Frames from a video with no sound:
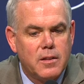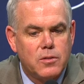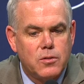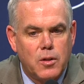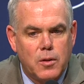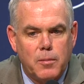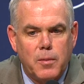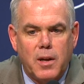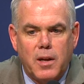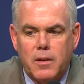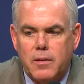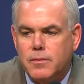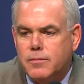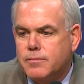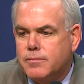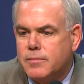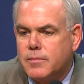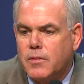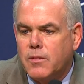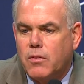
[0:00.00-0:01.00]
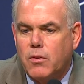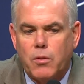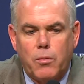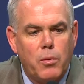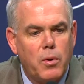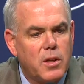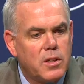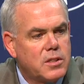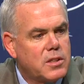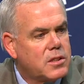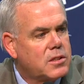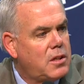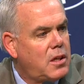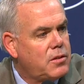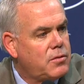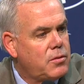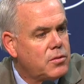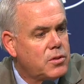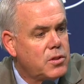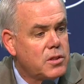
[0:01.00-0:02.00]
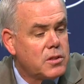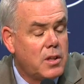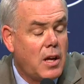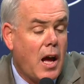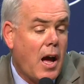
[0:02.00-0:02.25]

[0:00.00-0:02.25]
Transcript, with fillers: is going to make a for a really successful season.